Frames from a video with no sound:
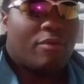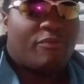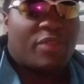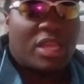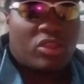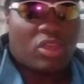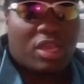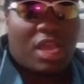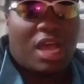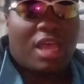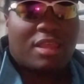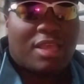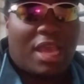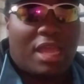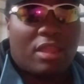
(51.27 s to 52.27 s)
Fletcher
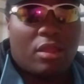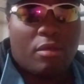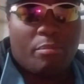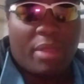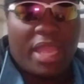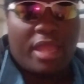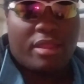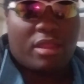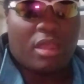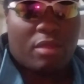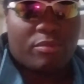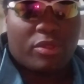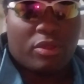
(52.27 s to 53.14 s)
Cox got a little banged up